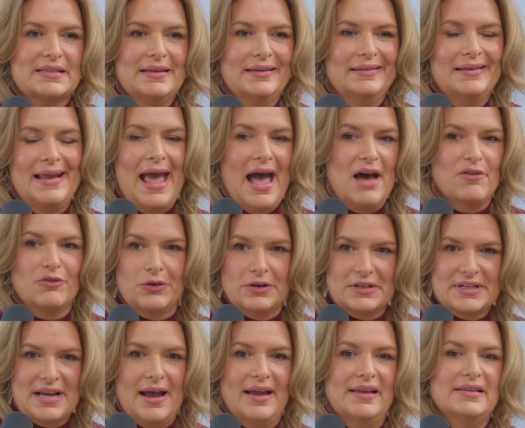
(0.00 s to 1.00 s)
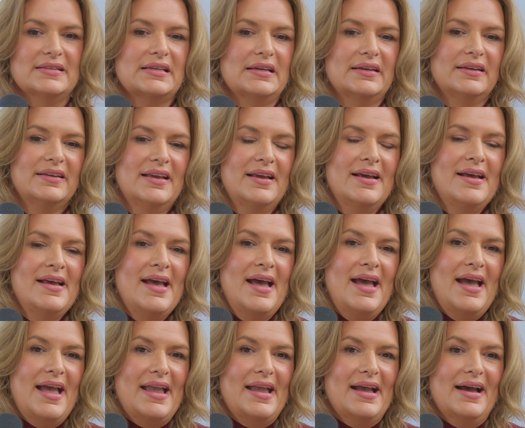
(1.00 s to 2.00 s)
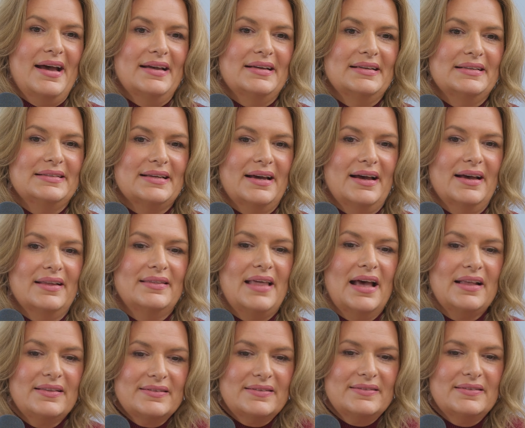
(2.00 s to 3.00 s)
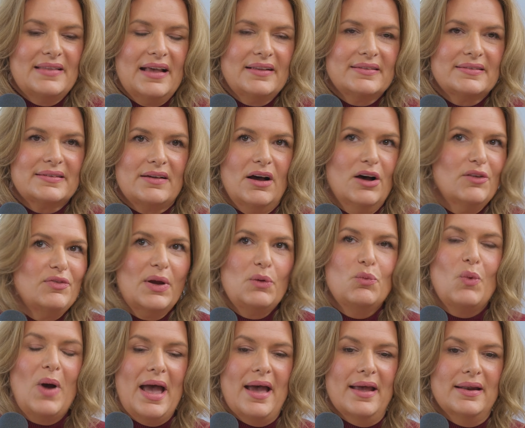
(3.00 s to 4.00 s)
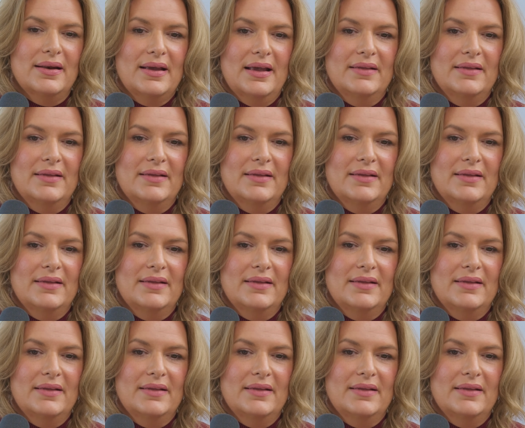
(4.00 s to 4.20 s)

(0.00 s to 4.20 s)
in advertising, and that's off I went.